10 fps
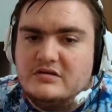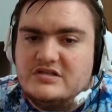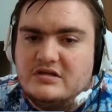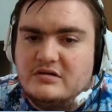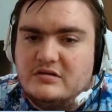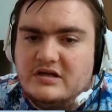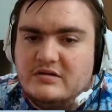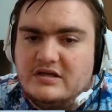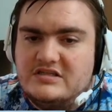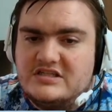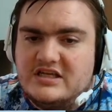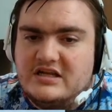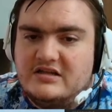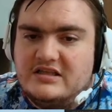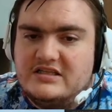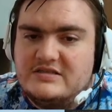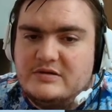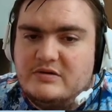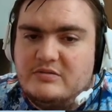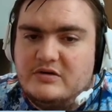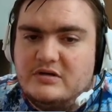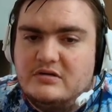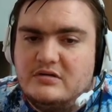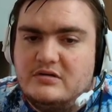So now we just gotta delete this midway point.